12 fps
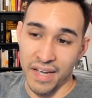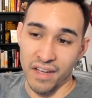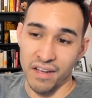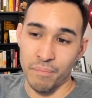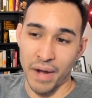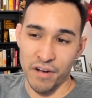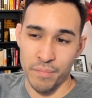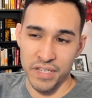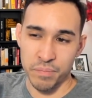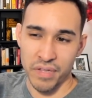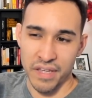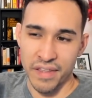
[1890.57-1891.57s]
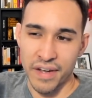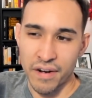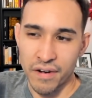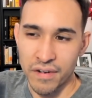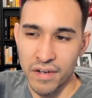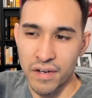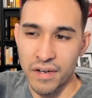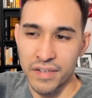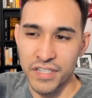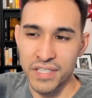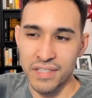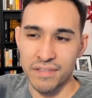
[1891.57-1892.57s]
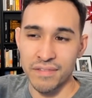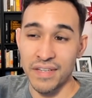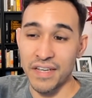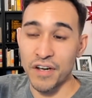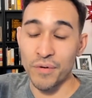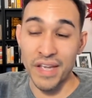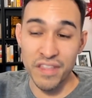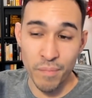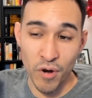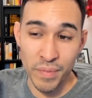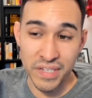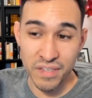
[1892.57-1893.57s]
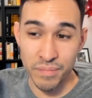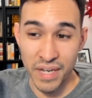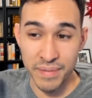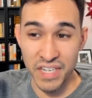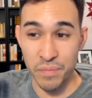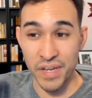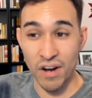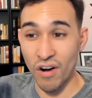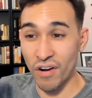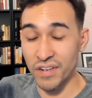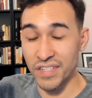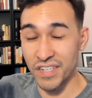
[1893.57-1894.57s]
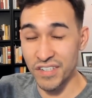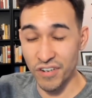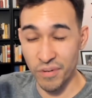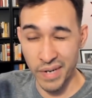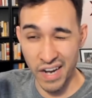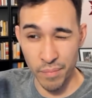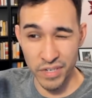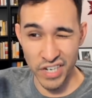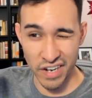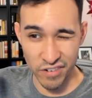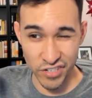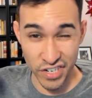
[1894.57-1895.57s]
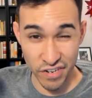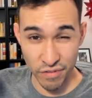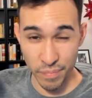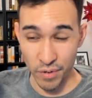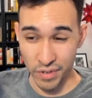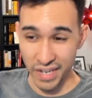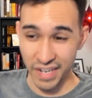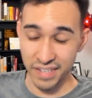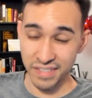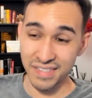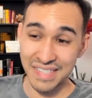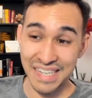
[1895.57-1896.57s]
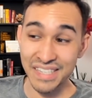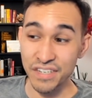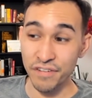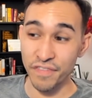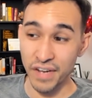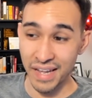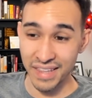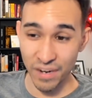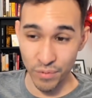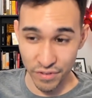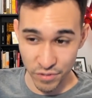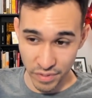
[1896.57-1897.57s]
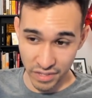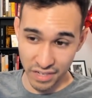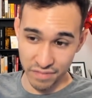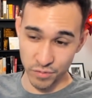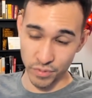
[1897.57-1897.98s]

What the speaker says: yeah, minor misplay there. Just, you know, in the moment, sometimes it can be hard to determine how much energy your opponent has. It's easy to forget that when there's been a lot of